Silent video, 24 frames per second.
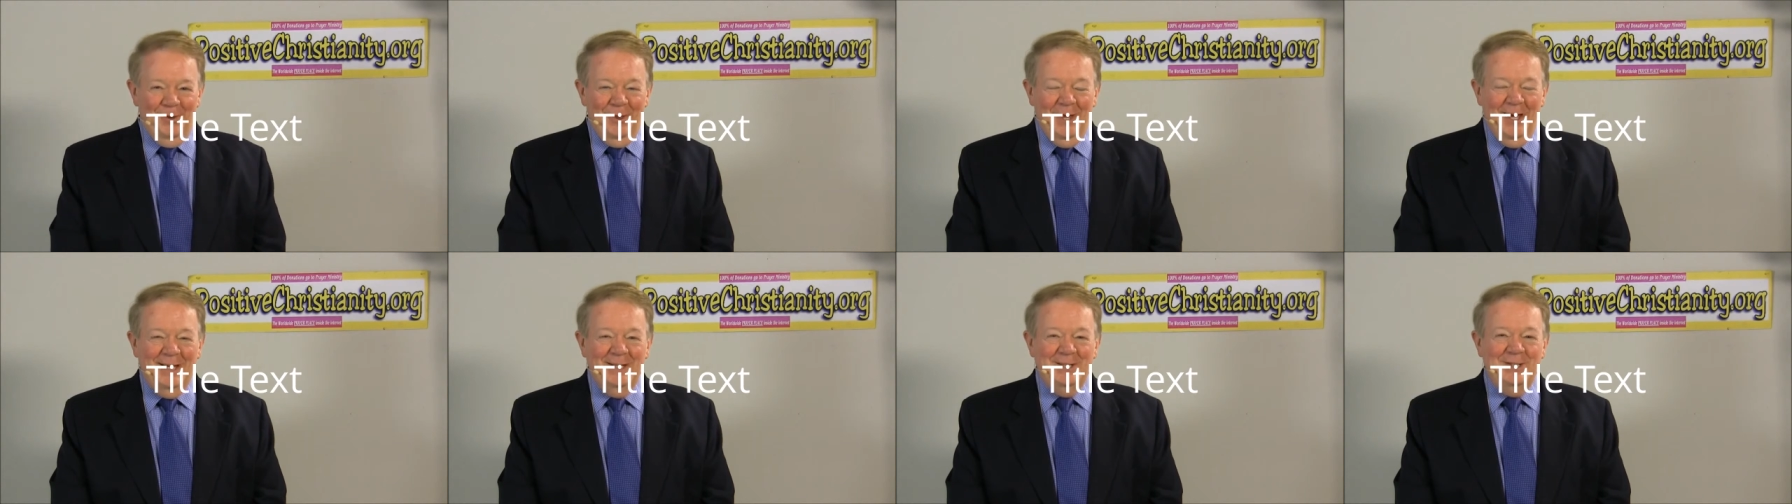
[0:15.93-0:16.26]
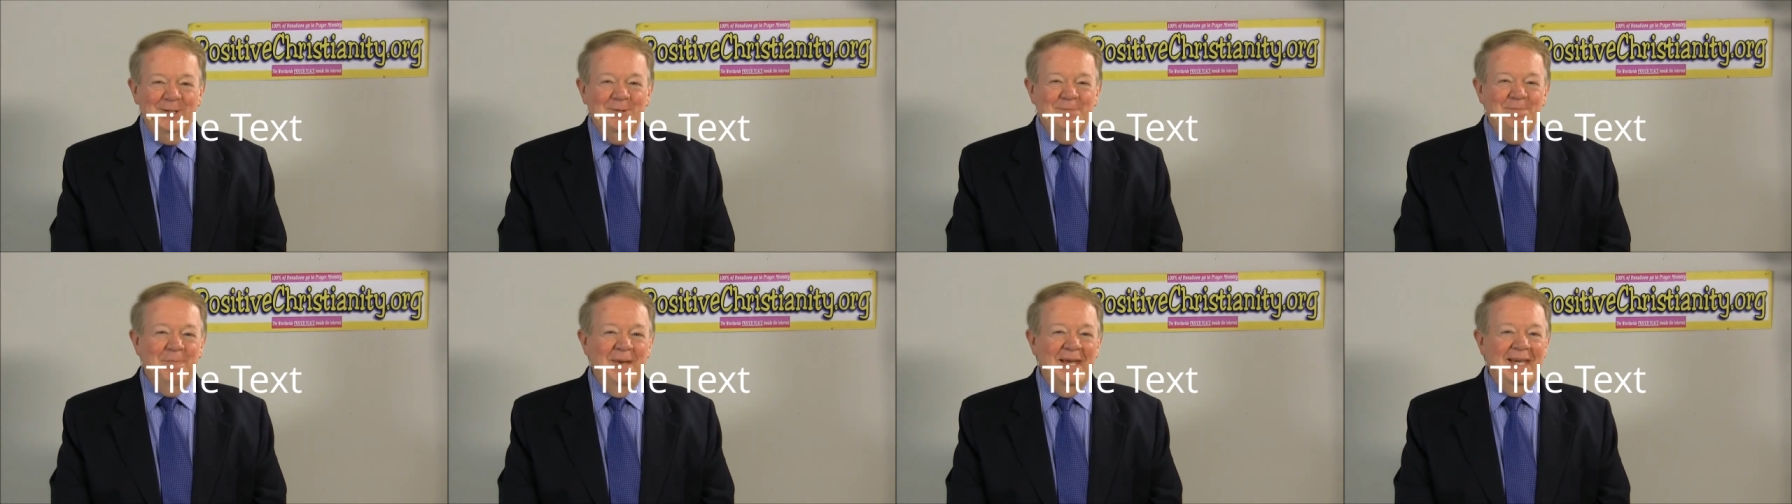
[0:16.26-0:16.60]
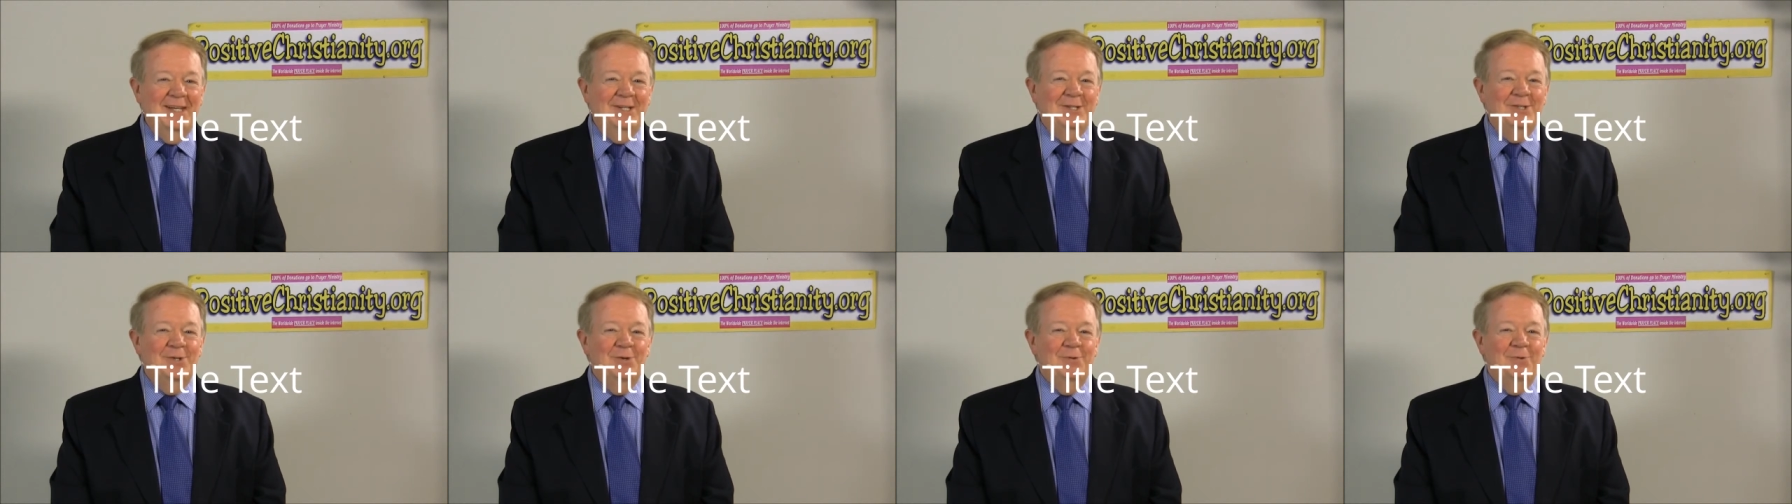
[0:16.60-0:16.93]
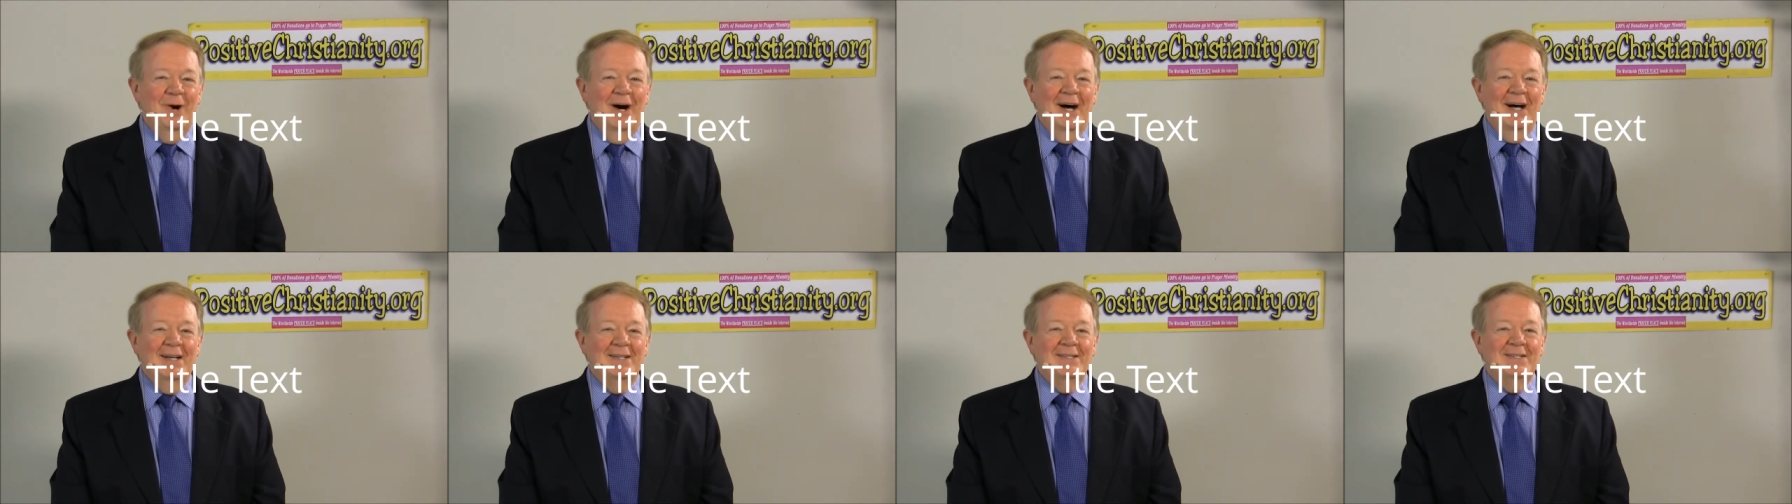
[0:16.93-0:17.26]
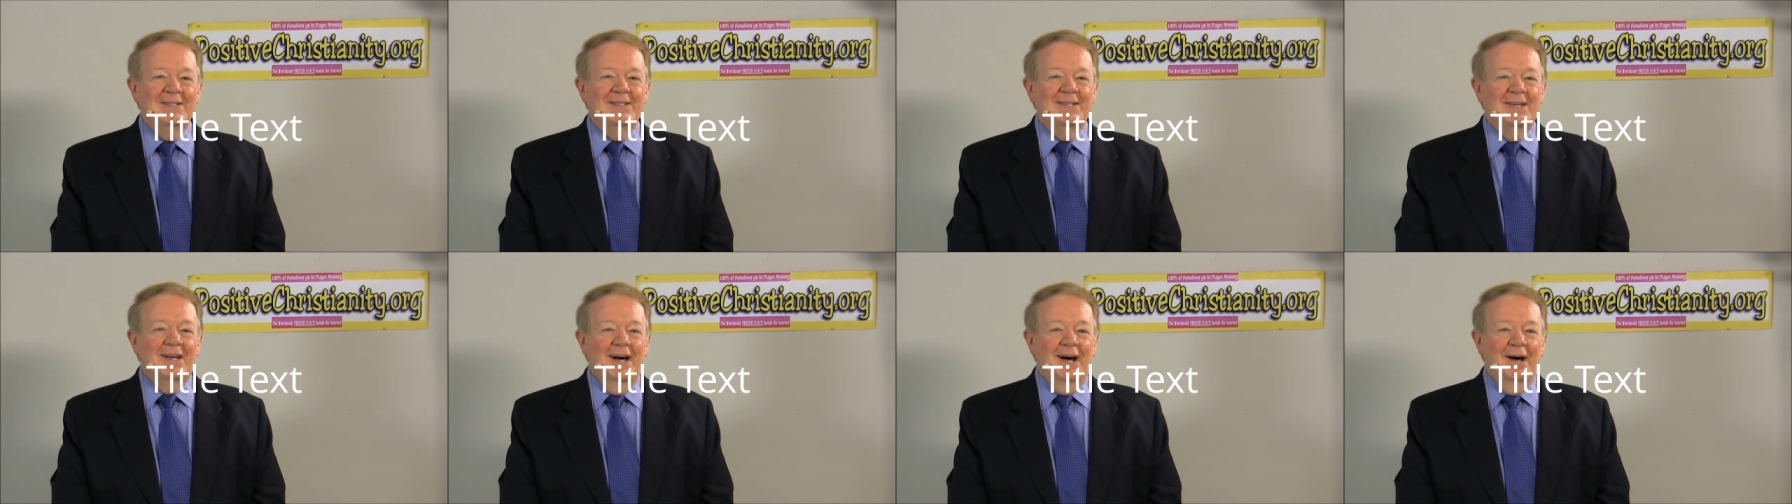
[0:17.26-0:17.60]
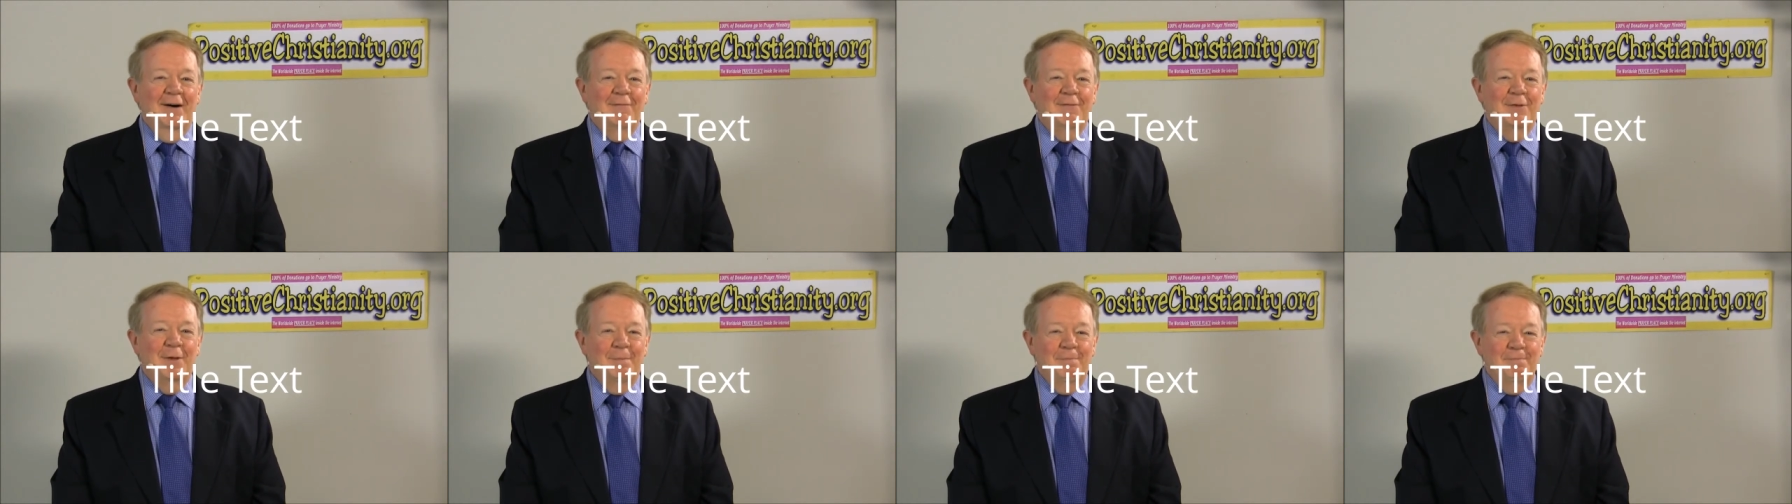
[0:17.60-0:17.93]
they speak to us
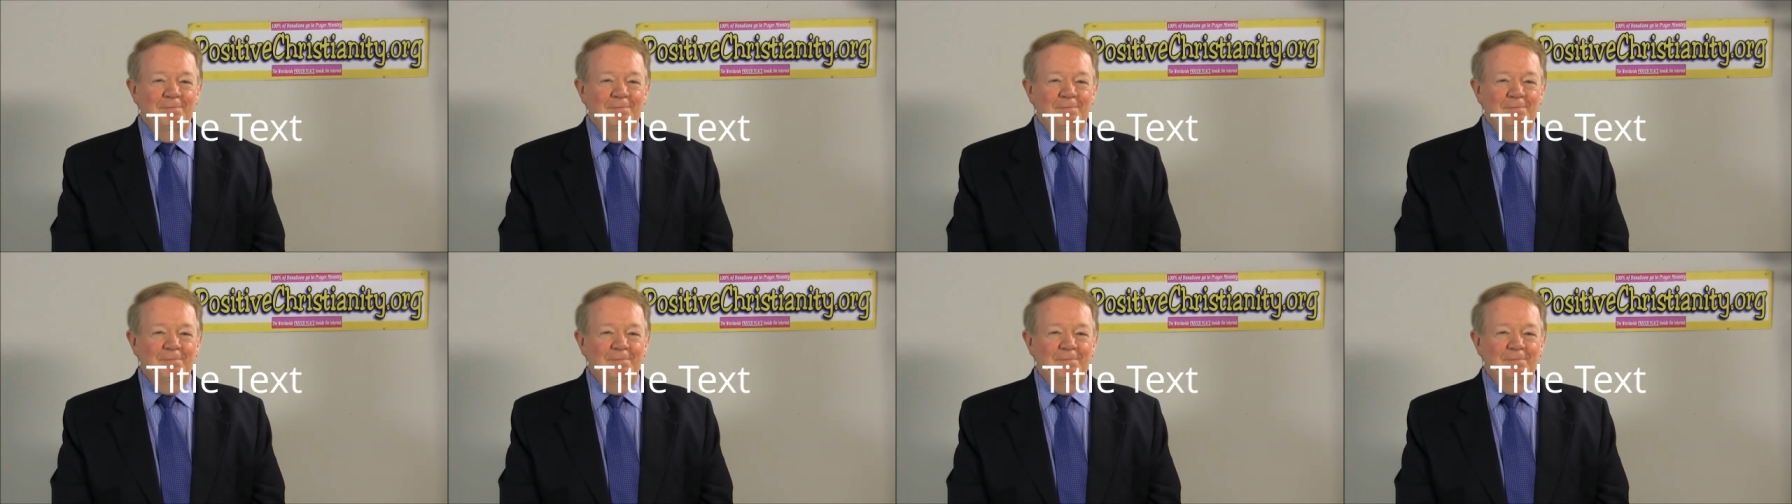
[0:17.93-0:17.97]
of the